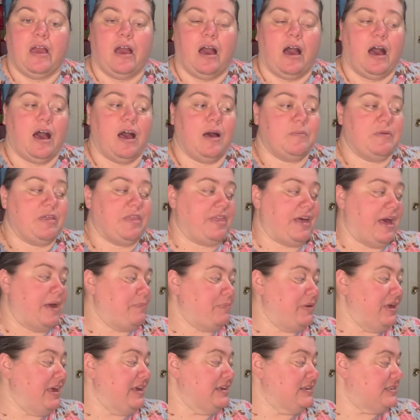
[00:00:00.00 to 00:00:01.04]
That
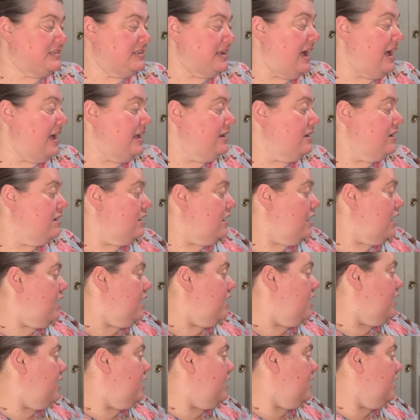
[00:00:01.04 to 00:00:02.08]
being said,
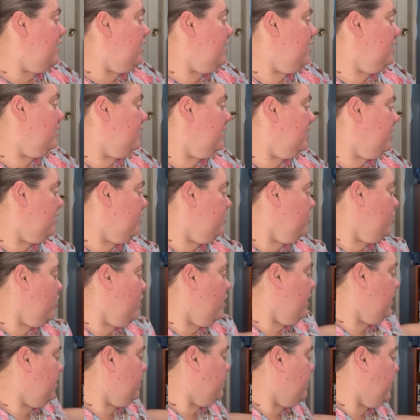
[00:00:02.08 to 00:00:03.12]

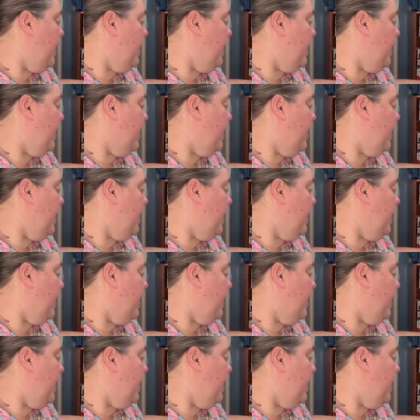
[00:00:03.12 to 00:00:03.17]
not